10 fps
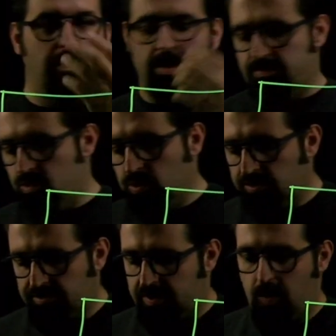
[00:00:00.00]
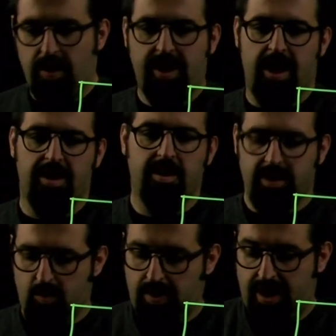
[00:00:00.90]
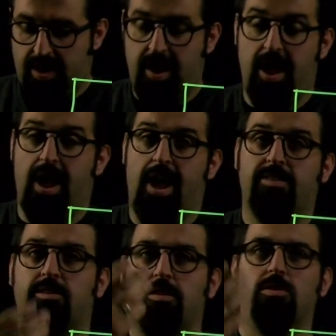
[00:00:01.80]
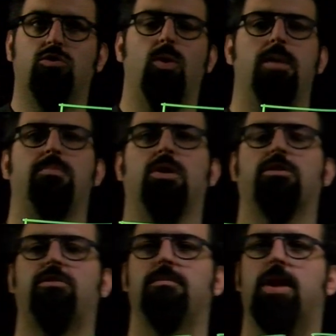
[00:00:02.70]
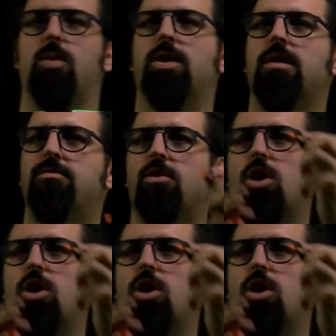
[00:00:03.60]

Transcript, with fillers: couple of rules that we can, that we can add to a policy. And I will give you